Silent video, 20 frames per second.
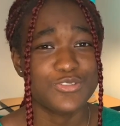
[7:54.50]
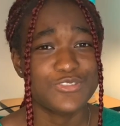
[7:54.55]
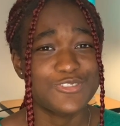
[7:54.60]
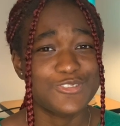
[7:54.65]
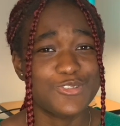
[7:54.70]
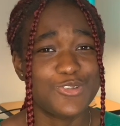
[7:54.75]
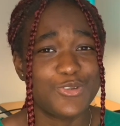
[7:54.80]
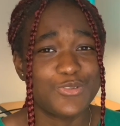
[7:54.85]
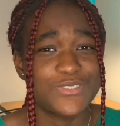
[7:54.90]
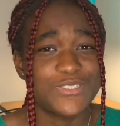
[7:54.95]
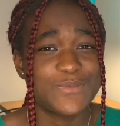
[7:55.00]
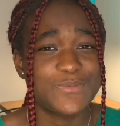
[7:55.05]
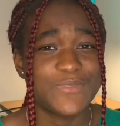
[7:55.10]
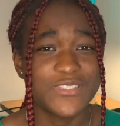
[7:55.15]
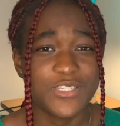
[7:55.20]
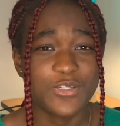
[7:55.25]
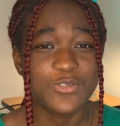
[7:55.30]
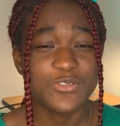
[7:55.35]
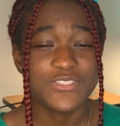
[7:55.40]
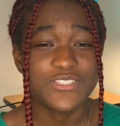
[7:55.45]
to go to
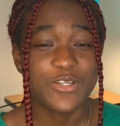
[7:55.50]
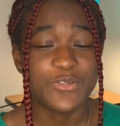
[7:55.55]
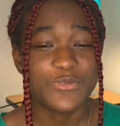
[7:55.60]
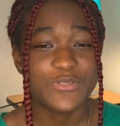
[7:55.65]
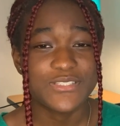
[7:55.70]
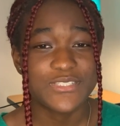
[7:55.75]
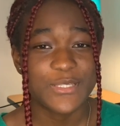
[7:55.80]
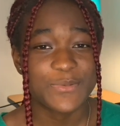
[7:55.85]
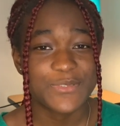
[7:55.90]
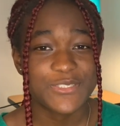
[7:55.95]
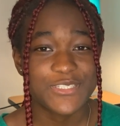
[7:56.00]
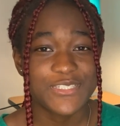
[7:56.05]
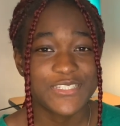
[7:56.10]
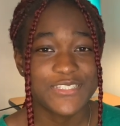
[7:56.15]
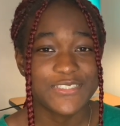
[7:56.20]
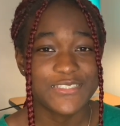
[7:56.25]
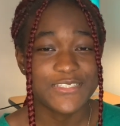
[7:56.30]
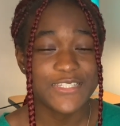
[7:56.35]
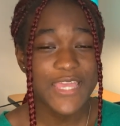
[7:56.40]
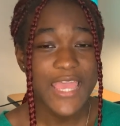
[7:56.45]
be a hotel
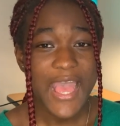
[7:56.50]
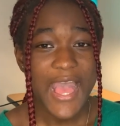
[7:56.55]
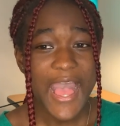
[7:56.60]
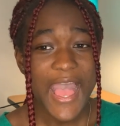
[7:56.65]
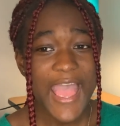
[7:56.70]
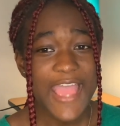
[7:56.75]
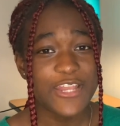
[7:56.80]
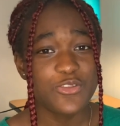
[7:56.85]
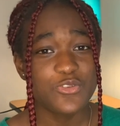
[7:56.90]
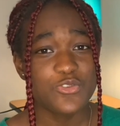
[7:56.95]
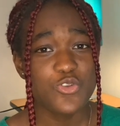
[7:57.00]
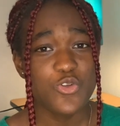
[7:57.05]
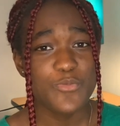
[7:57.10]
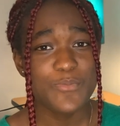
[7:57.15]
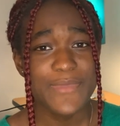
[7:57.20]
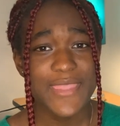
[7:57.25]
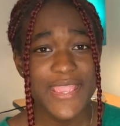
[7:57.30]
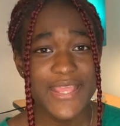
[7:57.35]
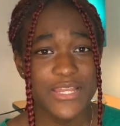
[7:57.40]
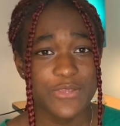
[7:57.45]
receptionist. I don't know
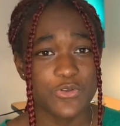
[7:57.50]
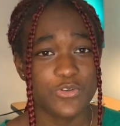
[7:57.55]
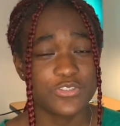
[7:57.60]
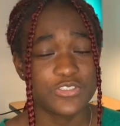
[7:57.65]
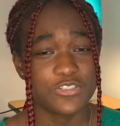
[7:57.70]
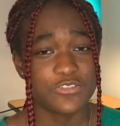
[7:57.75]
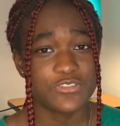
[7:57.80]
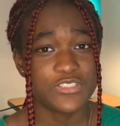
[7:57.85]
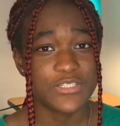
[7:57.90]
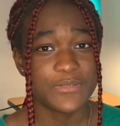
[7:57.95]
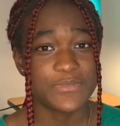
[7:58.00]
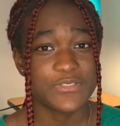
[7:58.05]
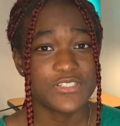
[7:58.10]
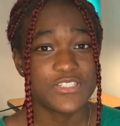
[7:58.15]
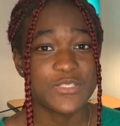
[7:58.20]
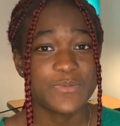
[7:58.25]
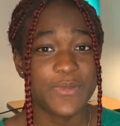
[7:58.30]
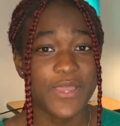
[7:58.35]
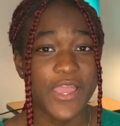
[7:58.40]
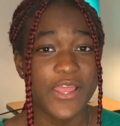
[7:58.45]
many hotel
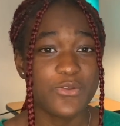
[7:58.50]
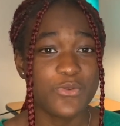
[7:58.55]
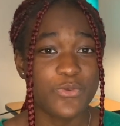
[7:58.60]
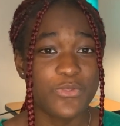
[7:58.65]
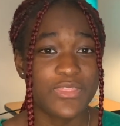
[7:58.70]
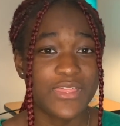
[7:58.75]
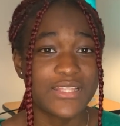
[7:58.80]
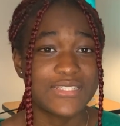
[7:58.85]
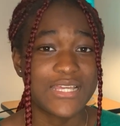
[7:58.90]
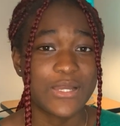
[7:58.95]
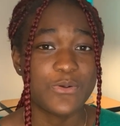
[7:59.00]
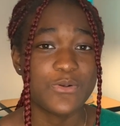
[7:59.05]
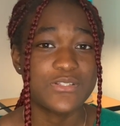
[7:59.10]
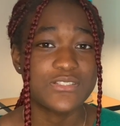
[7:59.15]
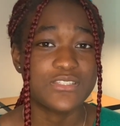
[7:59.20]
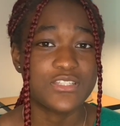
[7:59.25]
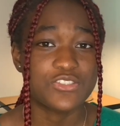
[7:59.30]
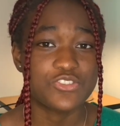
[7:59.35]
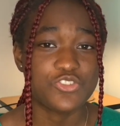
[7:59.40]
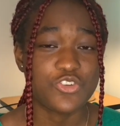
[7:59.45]
receptionists, but I know that
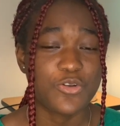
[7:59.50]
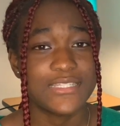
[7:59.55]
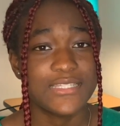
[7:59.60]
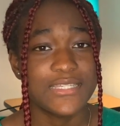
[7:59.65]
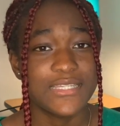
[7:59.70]
was the job